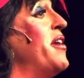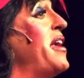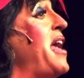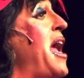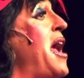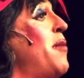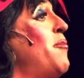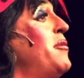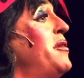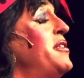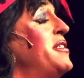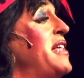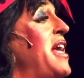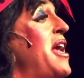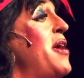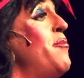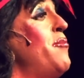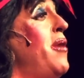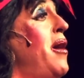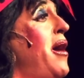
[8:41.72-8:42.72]
the cameras
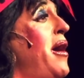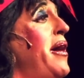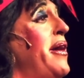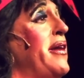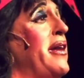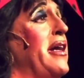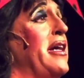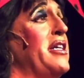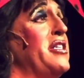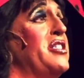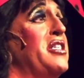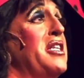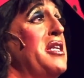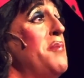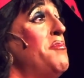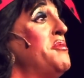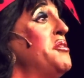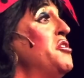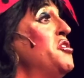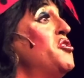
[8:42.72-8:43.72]
came by and I
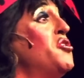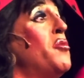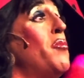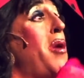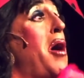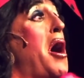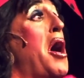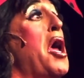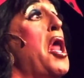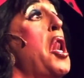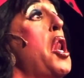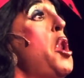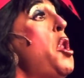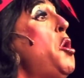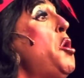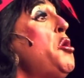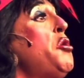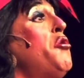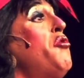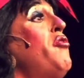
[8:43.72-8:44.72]
slipped into my
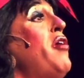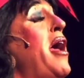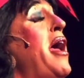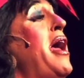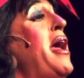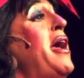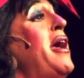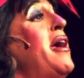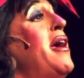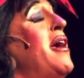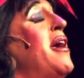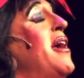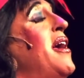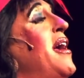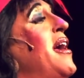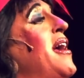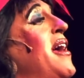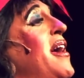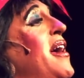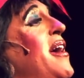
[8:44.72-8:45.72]
lawyer drag,
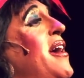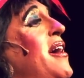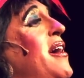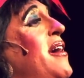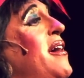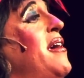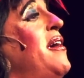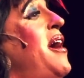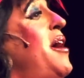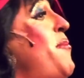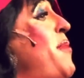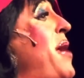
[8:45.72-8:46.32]
I